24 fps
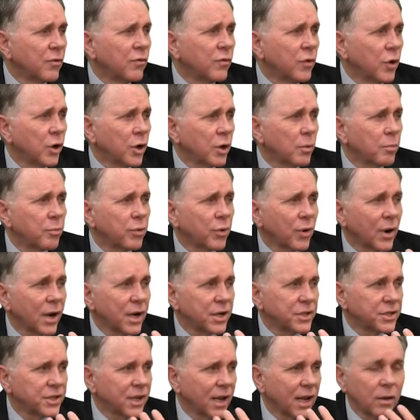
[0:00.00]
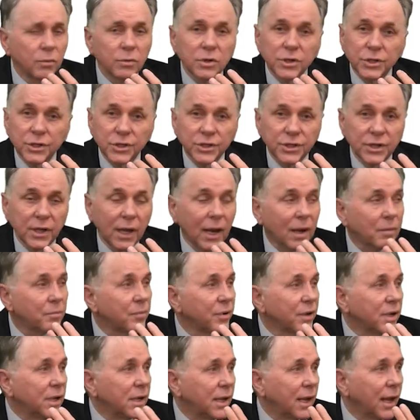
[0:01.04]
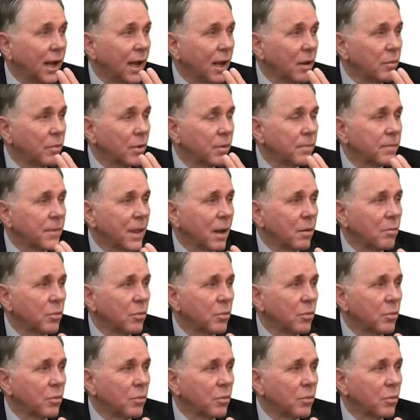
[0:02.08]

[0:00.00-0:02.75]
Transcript: vonoprazan, which is that PCAB,